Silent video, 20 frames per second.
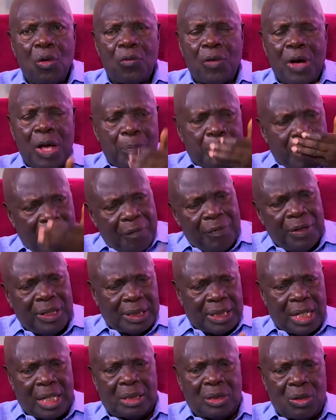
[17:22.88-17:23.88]
for a private
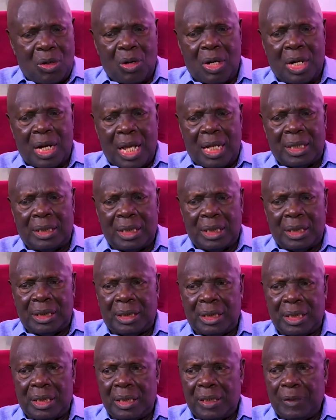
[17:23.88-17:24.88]
sector
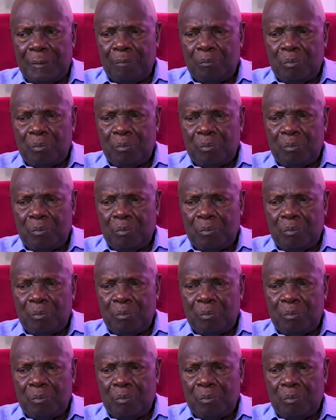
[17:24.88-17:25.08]
organization,